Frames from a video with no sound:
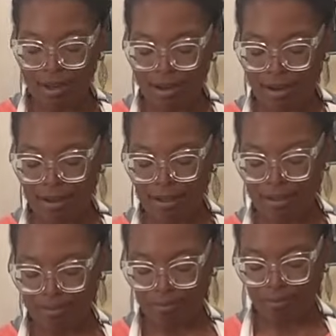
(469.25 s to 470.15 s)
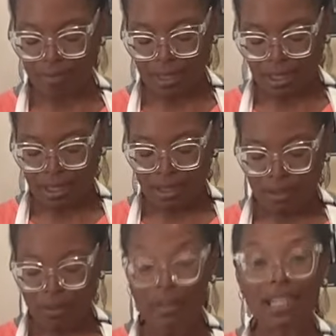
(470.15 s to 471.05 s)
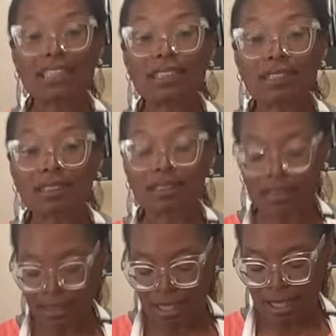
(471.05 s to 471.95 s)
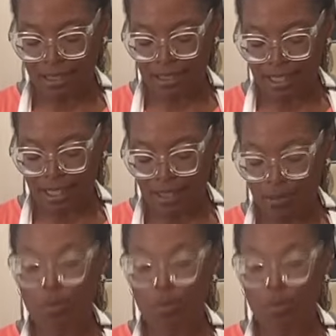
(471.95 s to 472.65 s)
on what they should and should not eat,